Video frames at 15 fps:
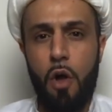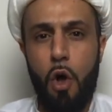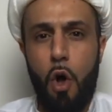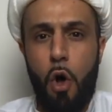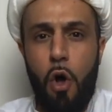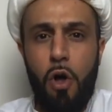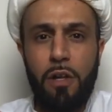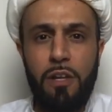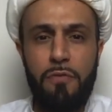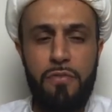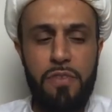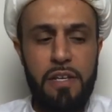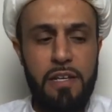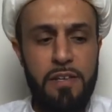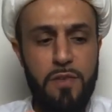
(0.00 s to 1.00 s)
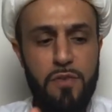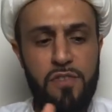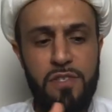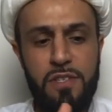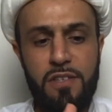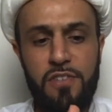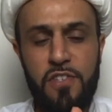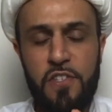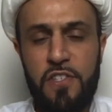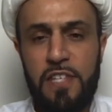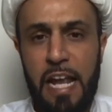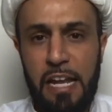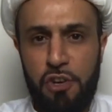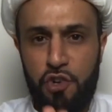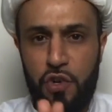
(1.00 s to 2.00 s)
all of these
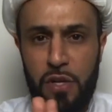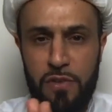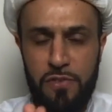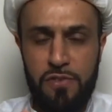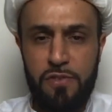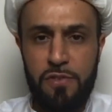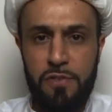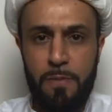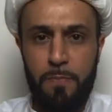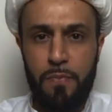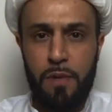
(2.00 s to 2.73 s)
stations